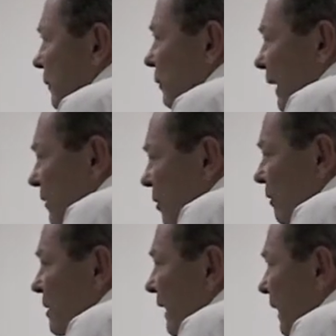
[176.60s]

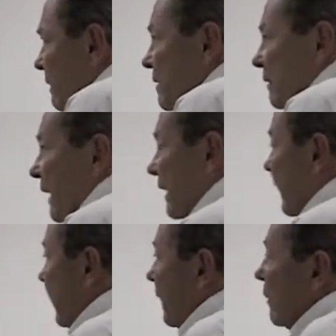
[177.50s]
directional signs like
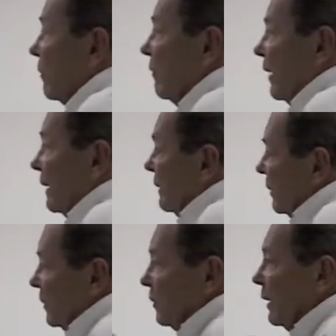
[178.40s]
any other event,
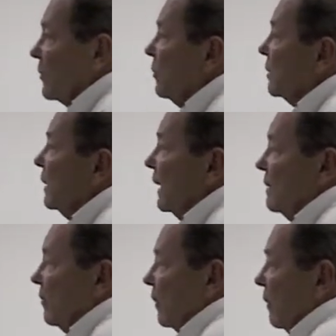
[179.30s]
there's directional
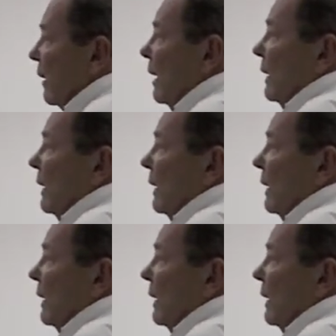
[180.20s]
signs for